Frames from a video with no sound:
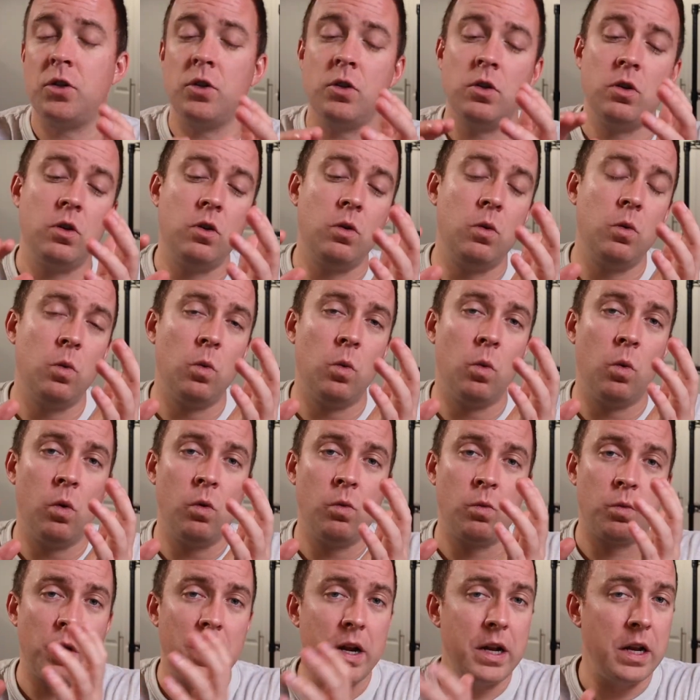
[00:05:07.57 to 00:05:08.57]
to
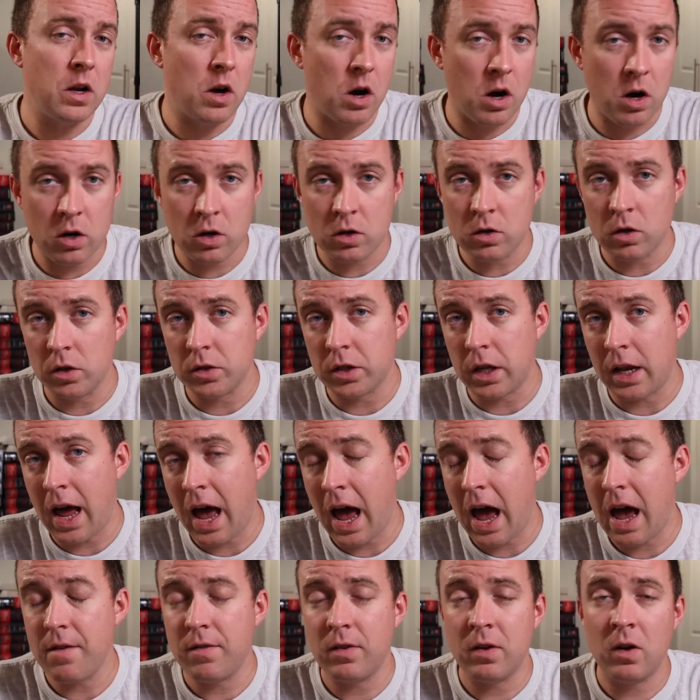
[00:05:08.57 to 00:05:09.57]
reading articles on
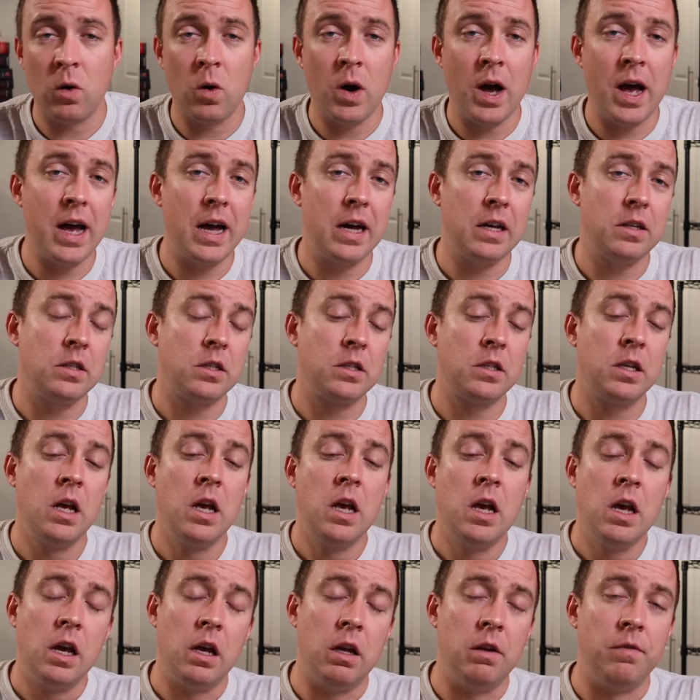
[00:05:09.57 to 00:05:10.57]
HiveOS
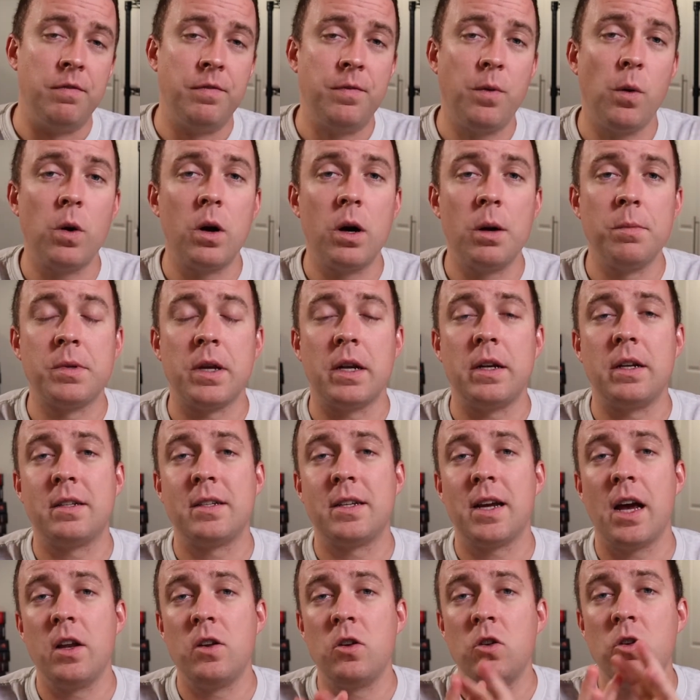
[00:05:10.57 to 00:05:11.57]
and forums, I
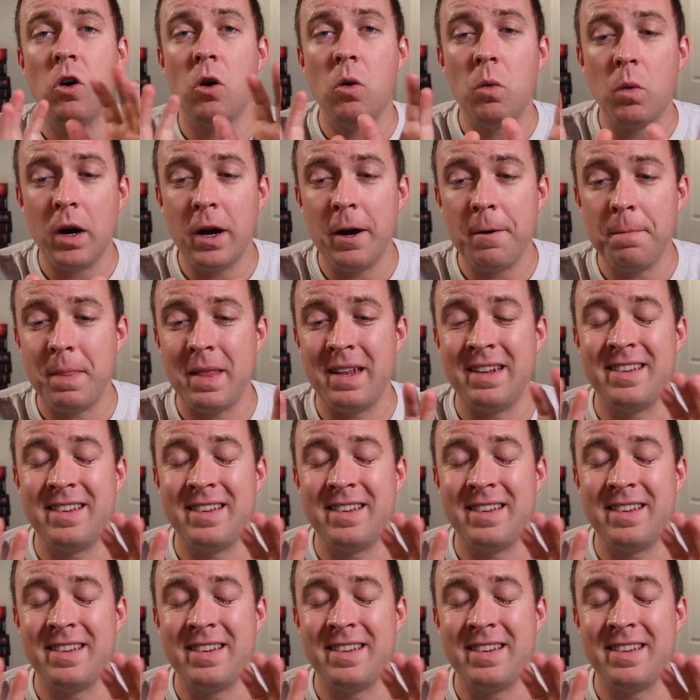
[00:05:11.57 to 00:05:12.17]
decided, you know what,